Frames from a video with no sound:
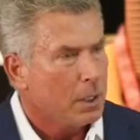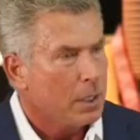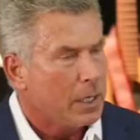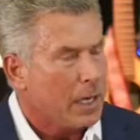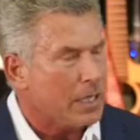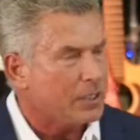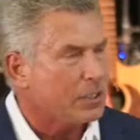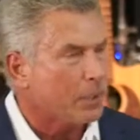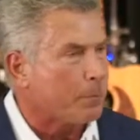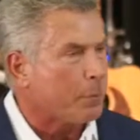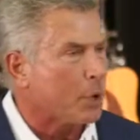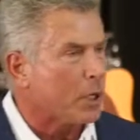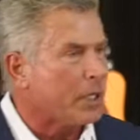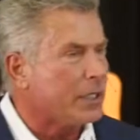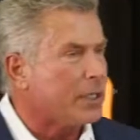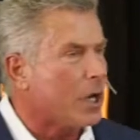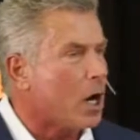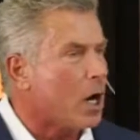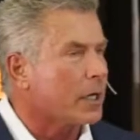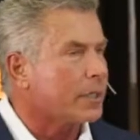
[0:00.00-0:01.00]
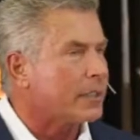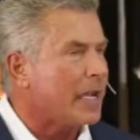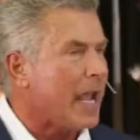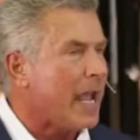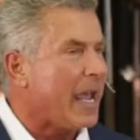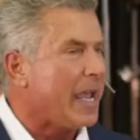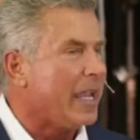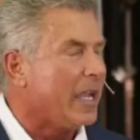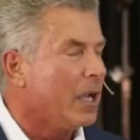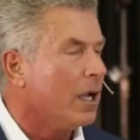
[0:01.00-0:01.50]
That's a pretty dark
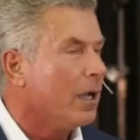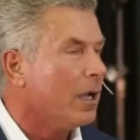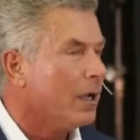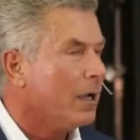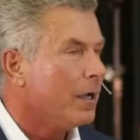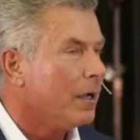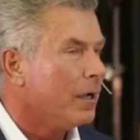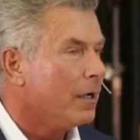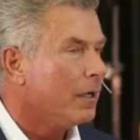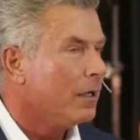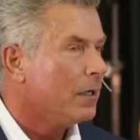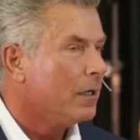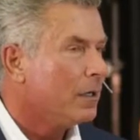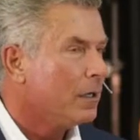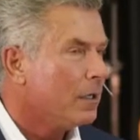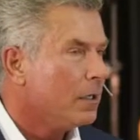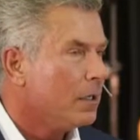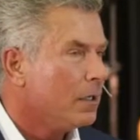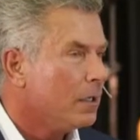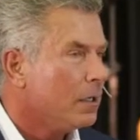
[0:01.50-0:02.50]
day. Yes.